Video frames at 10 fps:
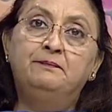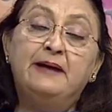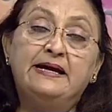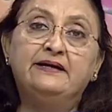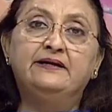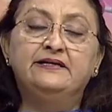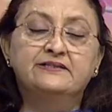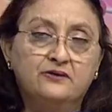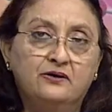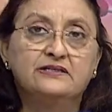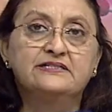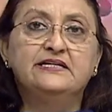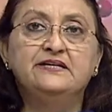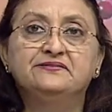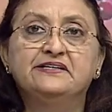perennates or
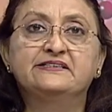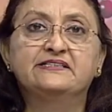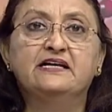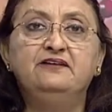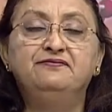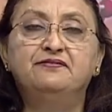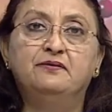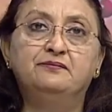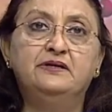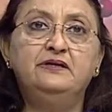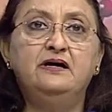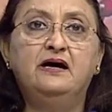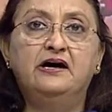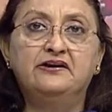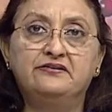saves itself from the
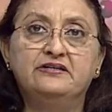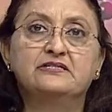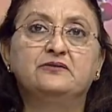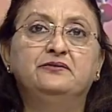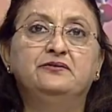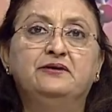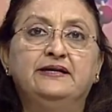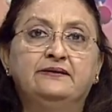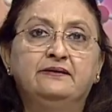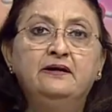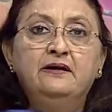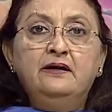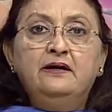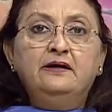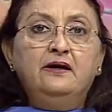harshness of the weather.
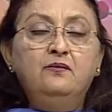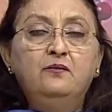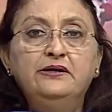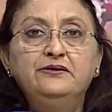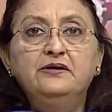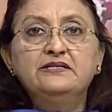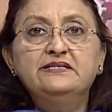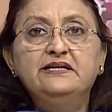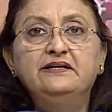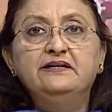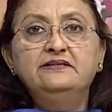Now what you are seeing